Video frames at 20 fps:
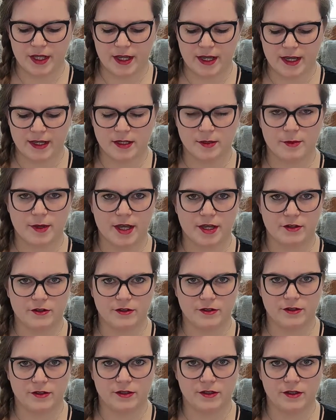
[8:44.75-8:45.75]
add a
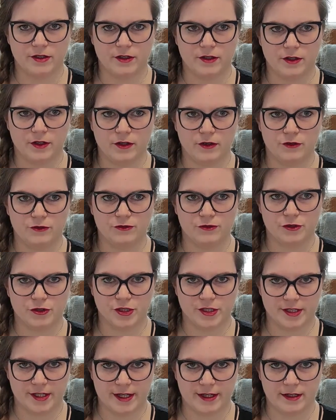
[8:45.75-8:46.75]
pattern for
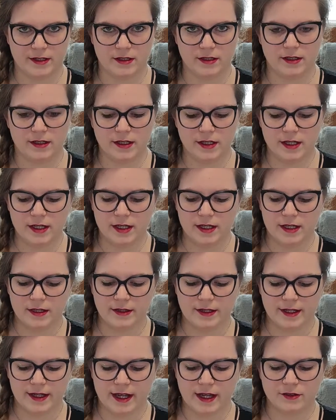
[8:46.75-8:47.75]
sale,
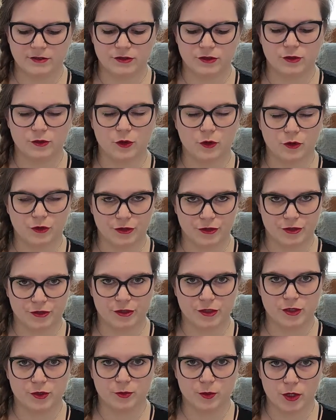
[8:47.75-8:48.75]
they have to order
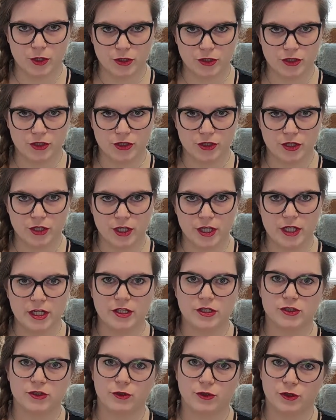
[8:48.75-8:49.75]
a swatch.
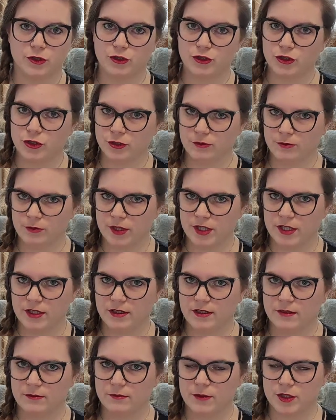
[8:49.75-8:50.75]
So you shouldn't be
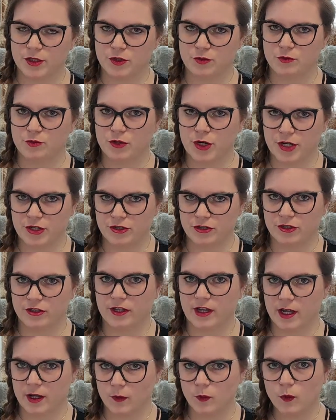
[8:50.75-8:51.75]
under much pressure
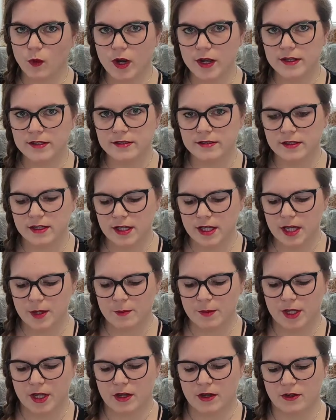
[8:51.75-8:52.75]
time-wise,
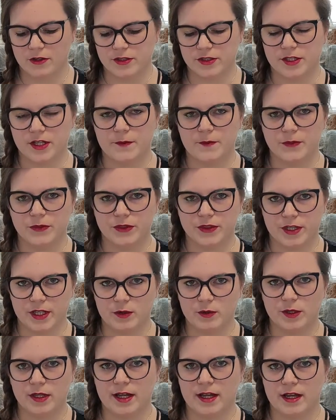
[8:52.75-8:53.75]
because they
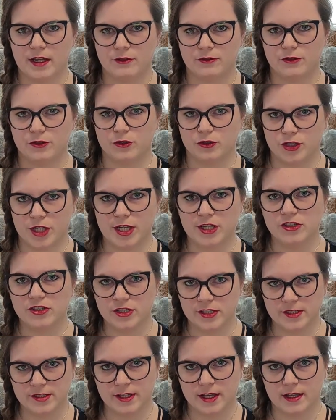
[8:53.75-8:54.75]
will have to change
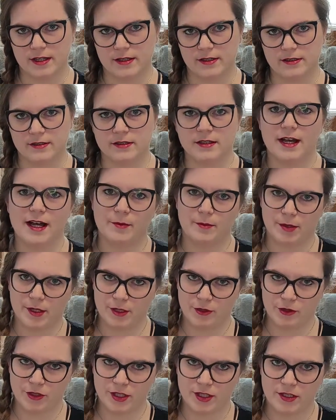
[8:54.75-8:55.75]
the size,
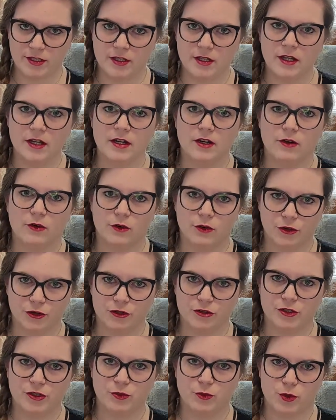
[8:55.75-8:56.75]
upload it,
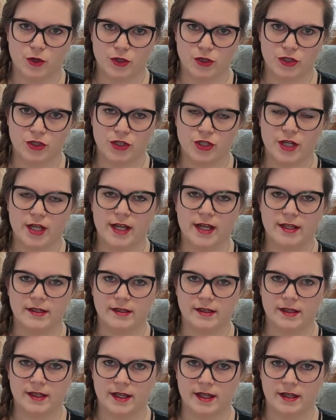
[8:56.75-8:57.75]
order a swatch,
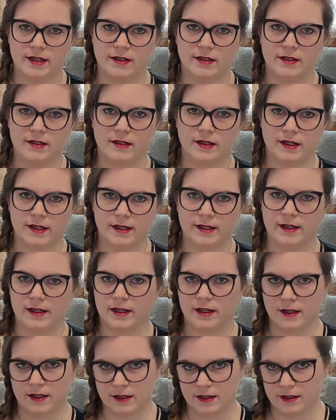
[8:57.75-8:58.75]
and then
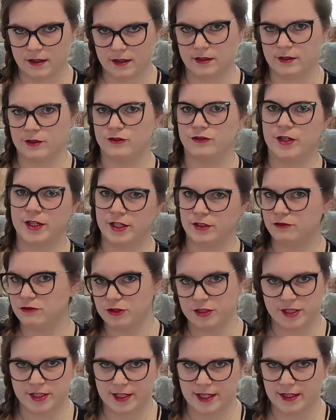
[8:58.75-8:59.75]
click ready
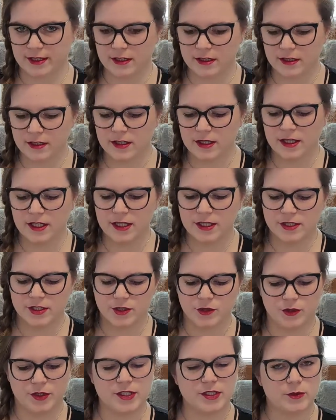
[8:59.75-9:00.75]
for sale.
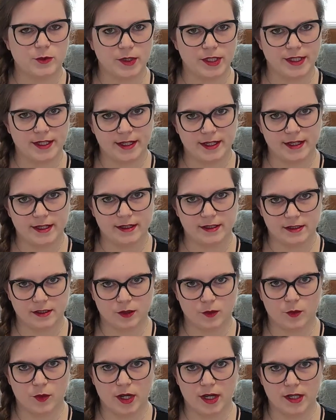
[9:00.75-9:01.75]
So this will take a
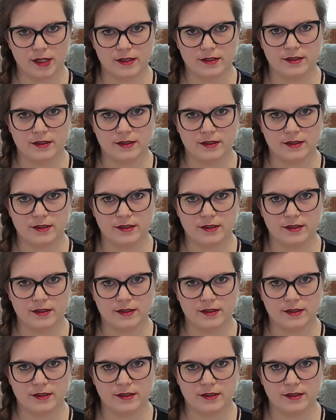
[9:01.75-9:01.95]
little while